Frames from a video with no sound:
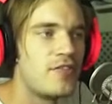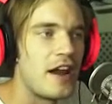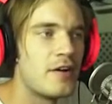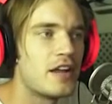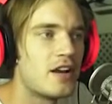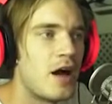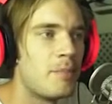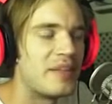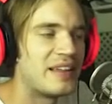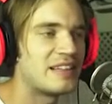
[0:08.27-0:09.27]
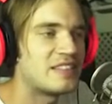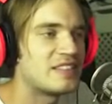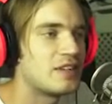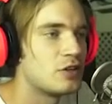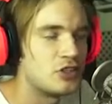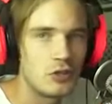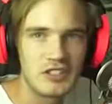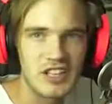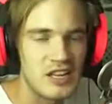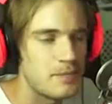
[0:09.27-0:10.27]
very complex
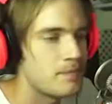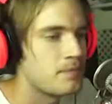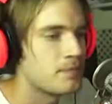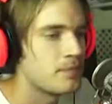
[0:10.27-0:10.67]
control scheme.